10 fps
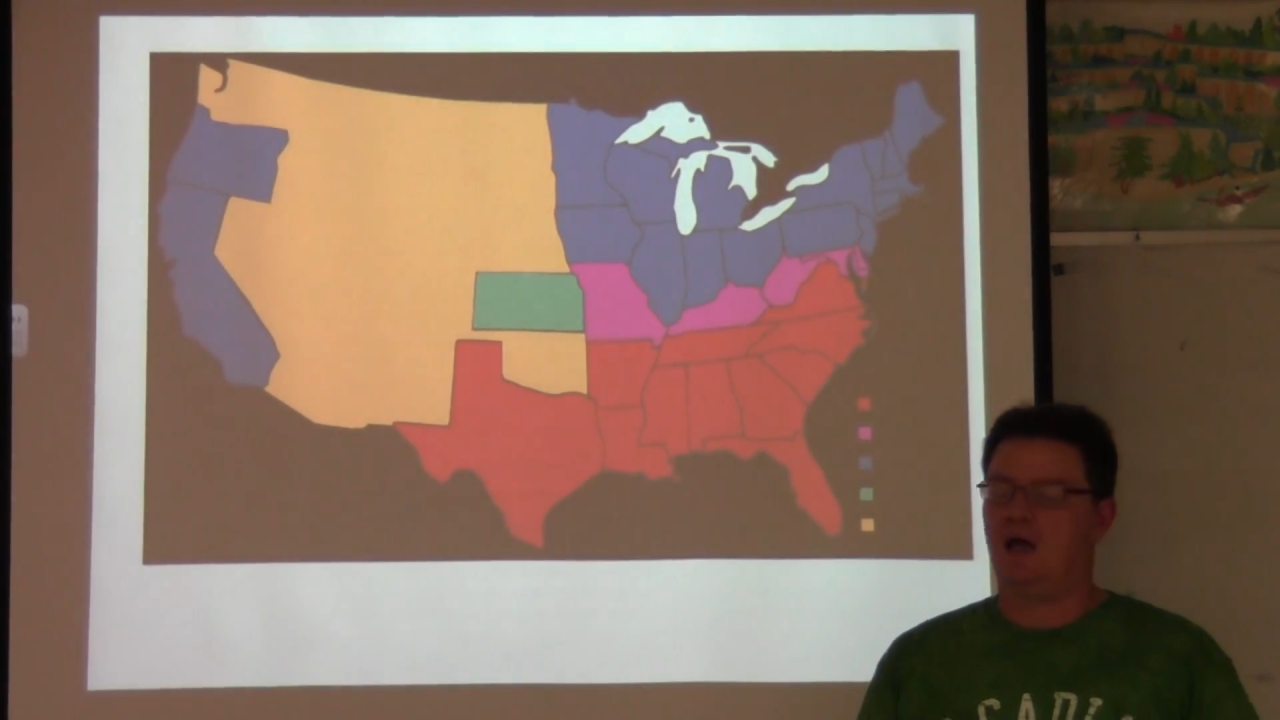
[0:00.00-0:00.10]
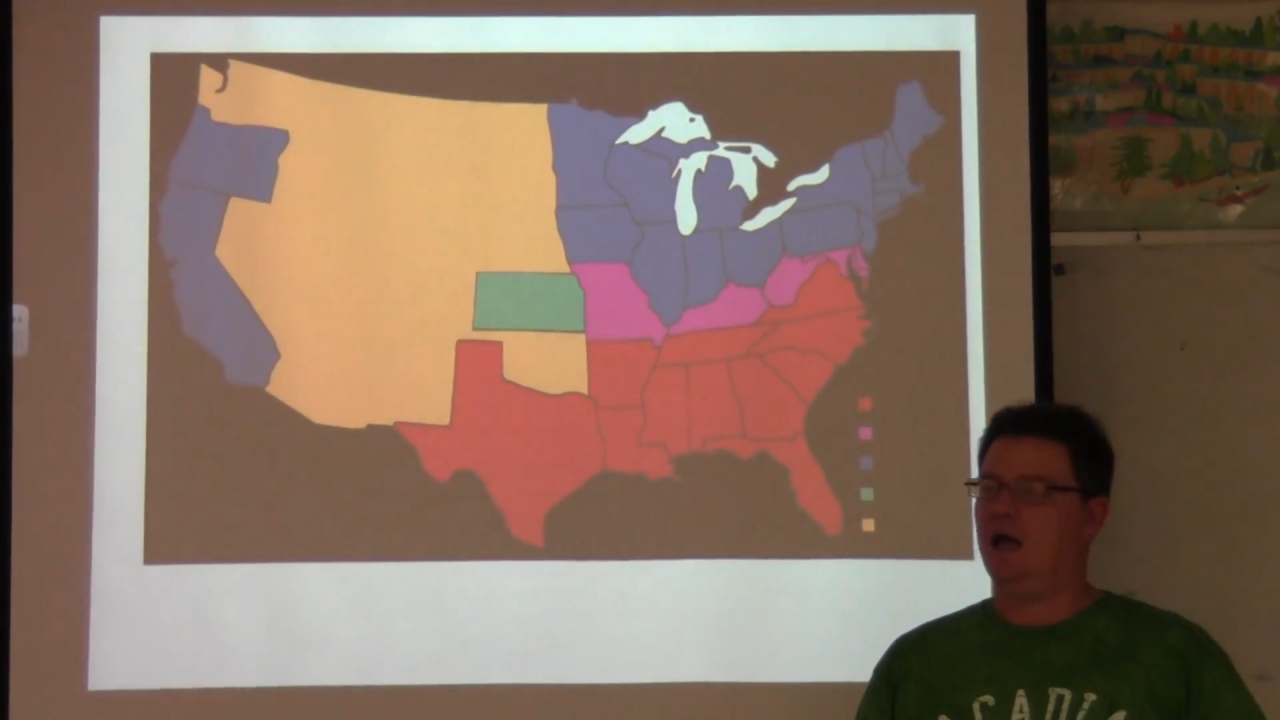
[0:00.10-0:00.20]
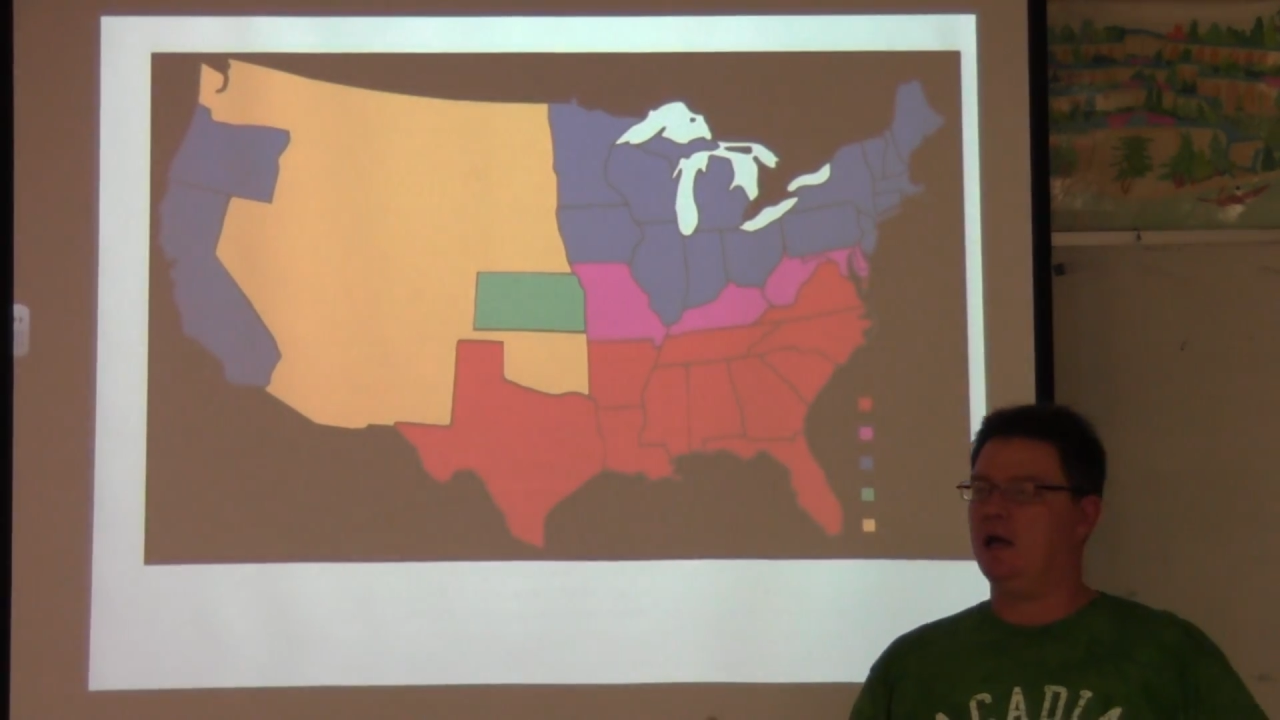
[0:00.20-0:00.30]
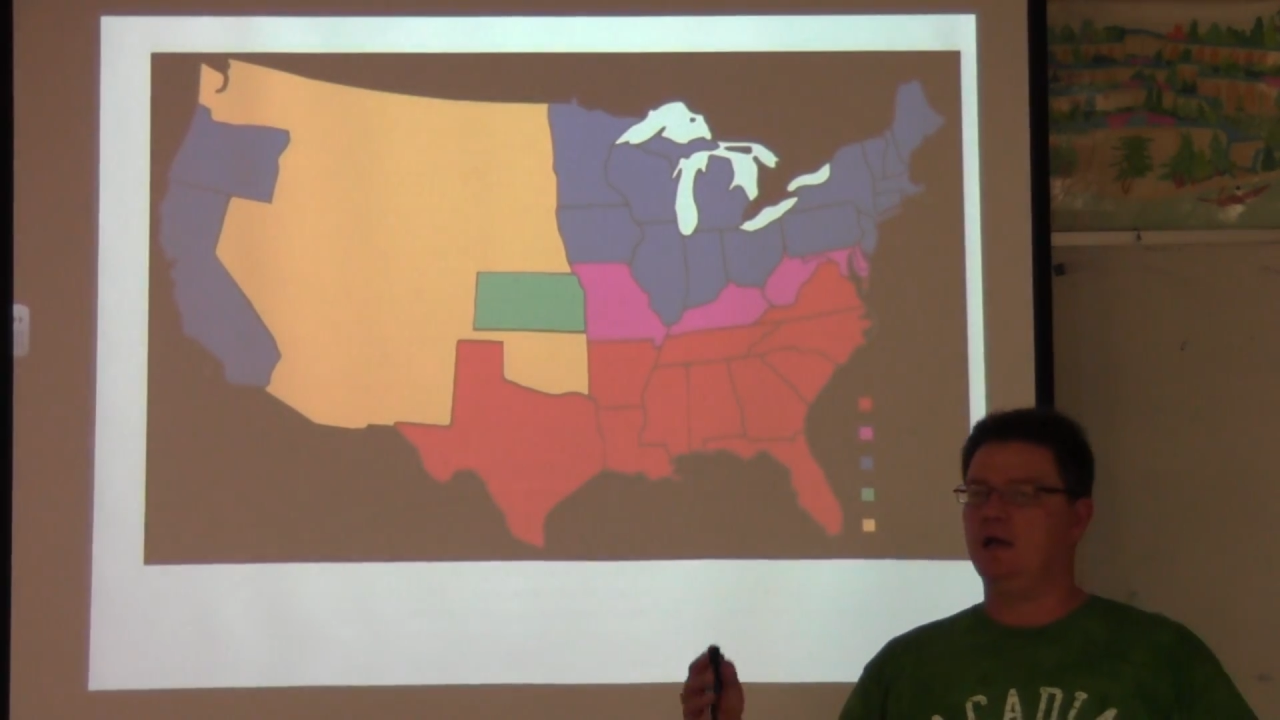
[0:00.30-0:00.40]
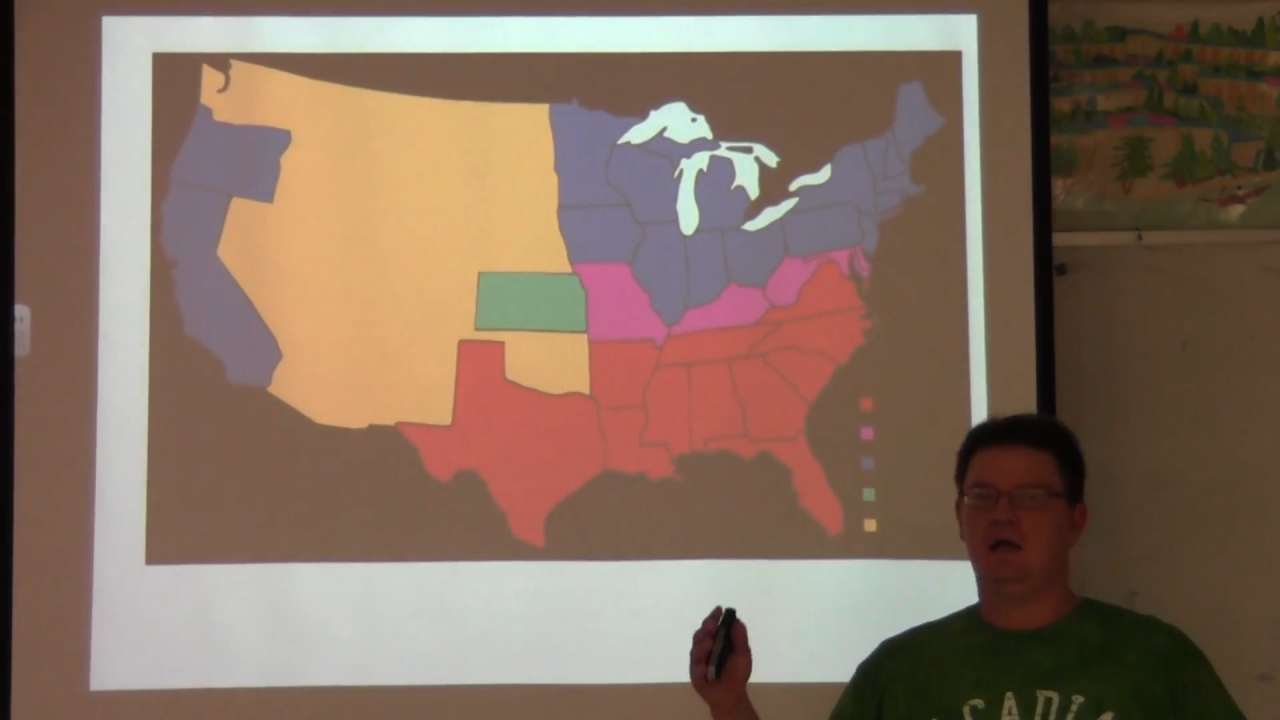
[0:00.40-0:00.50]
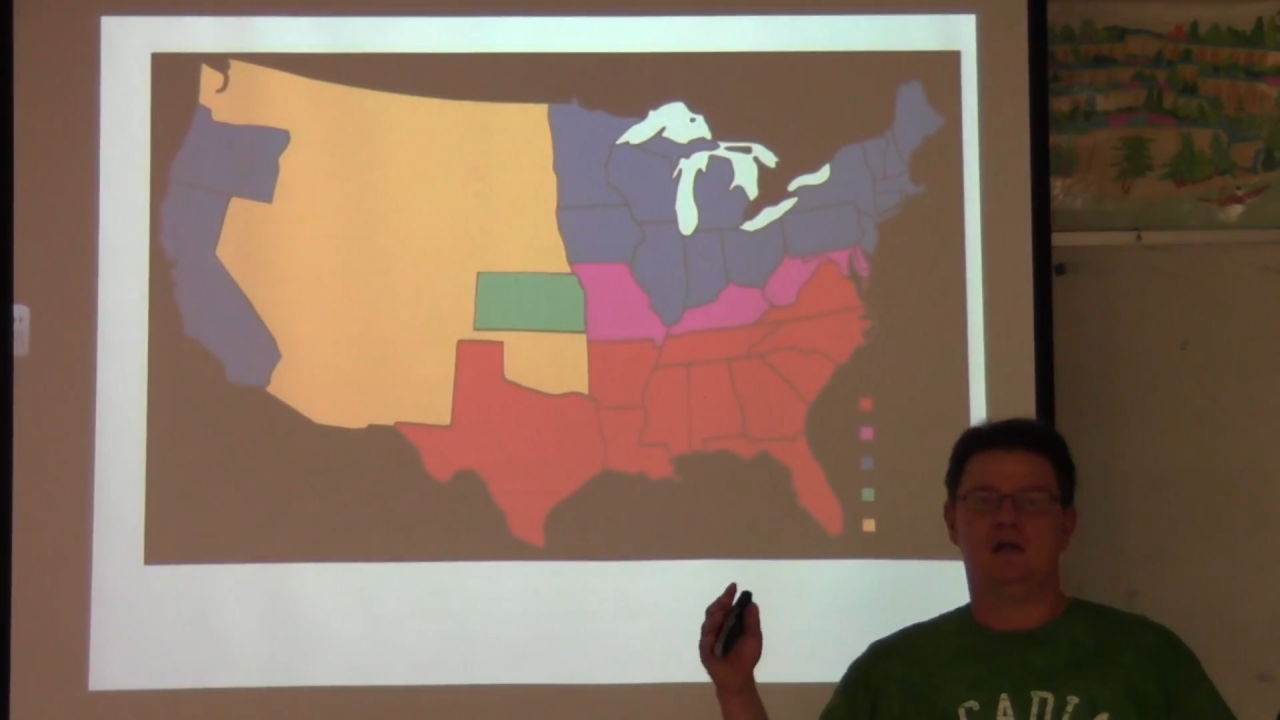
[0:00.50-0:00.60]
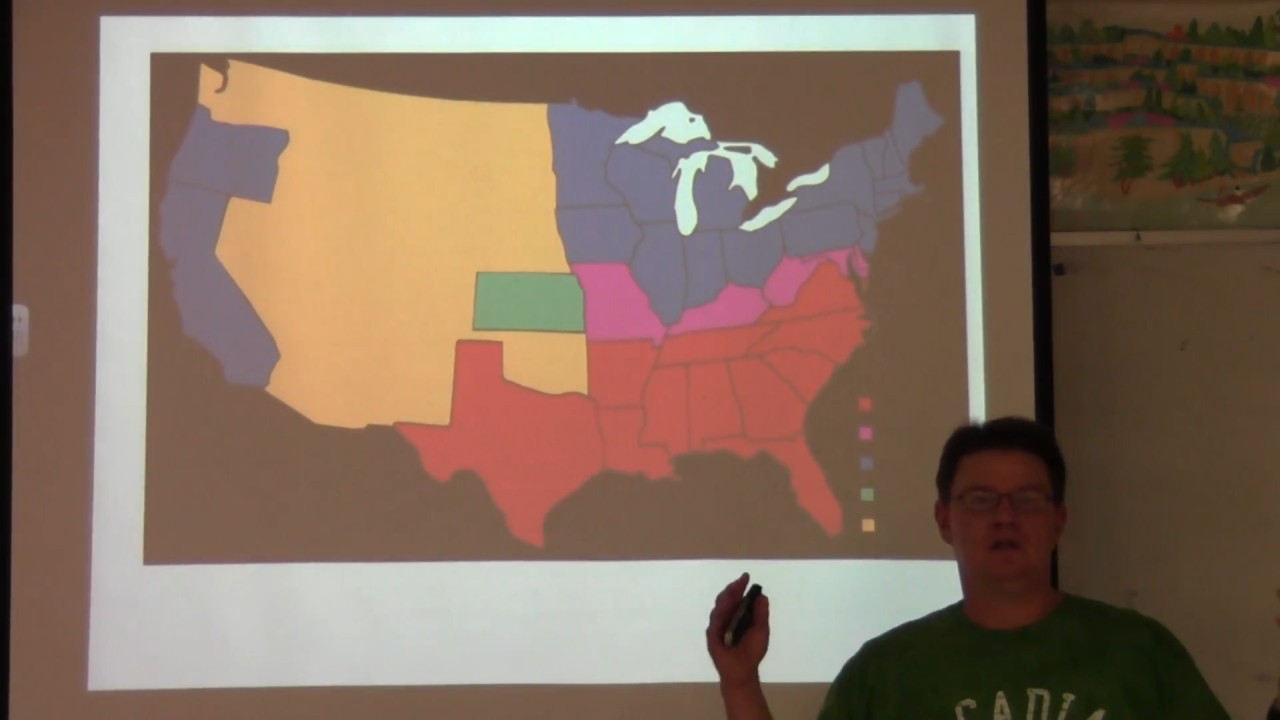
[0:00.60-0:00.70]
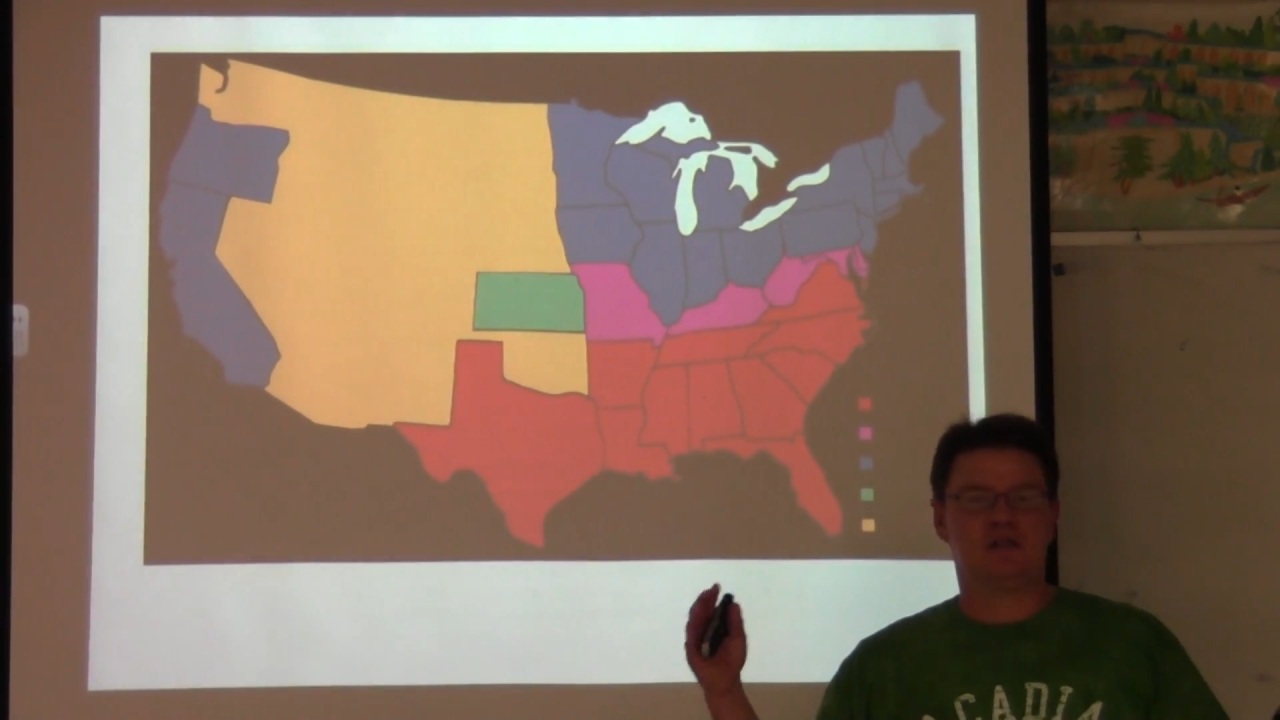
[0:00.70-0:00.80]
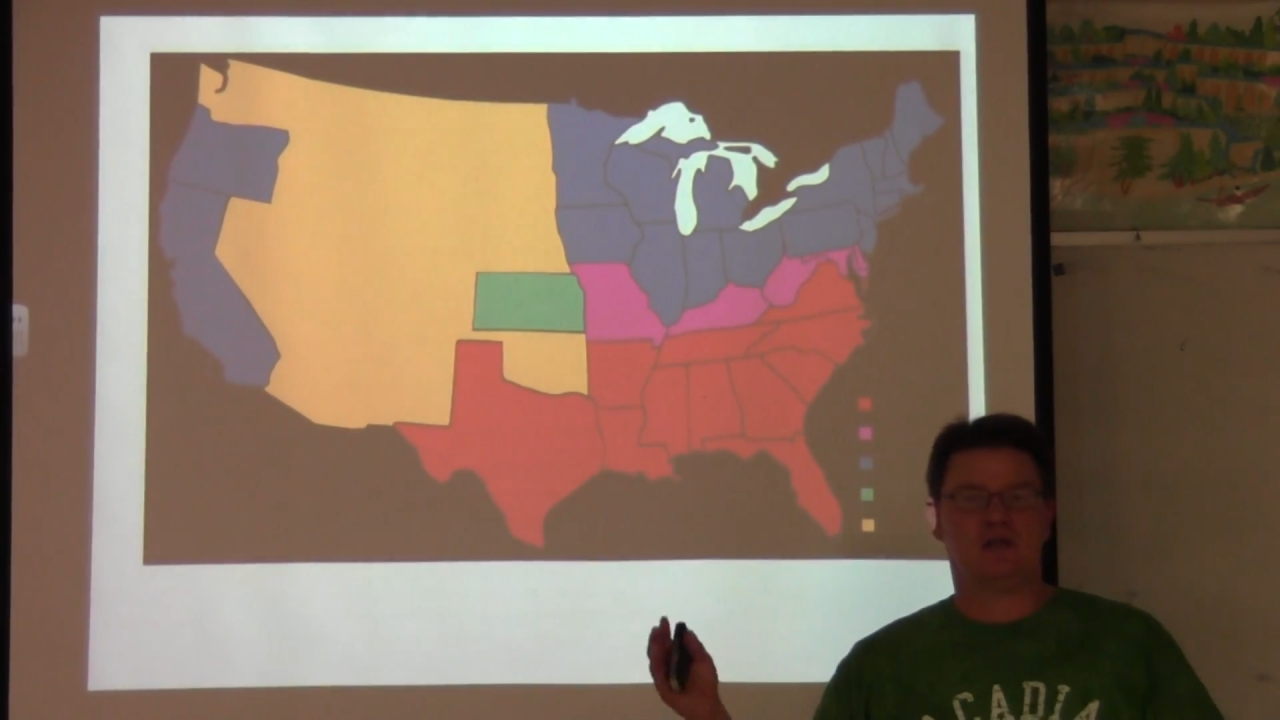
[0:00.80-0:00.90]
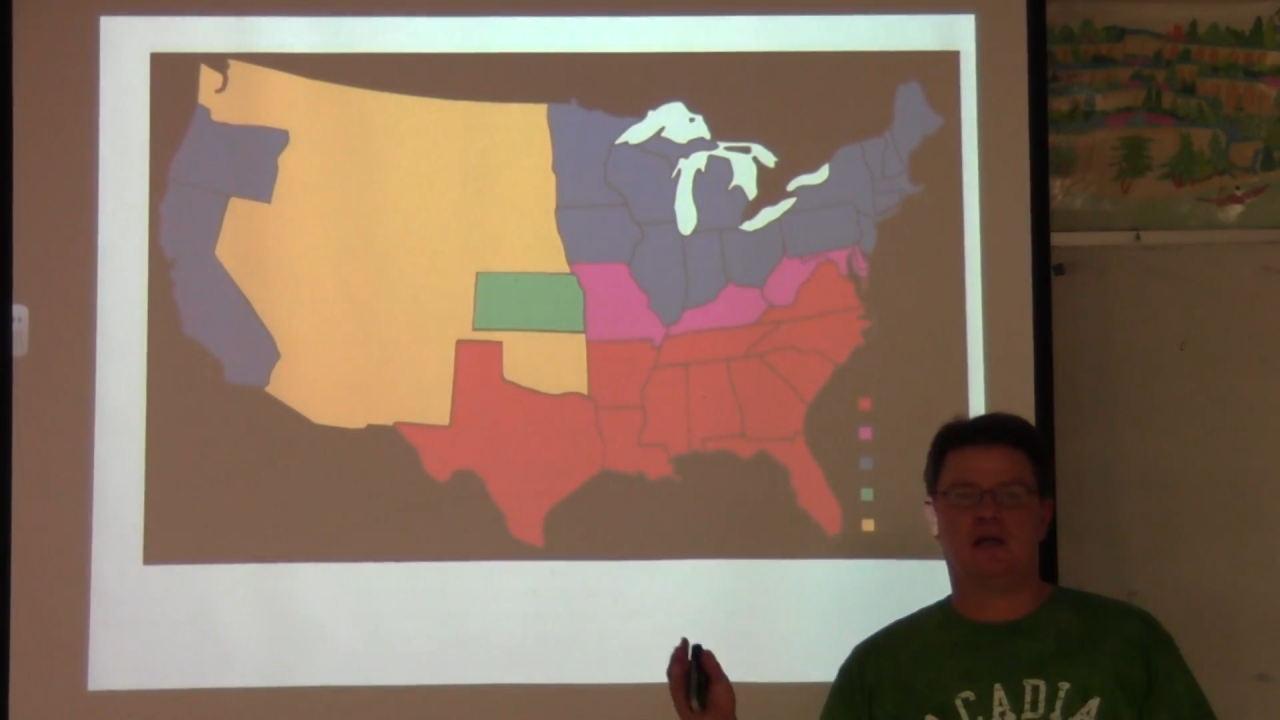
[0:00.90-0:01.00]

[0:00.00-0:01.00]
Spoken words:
And just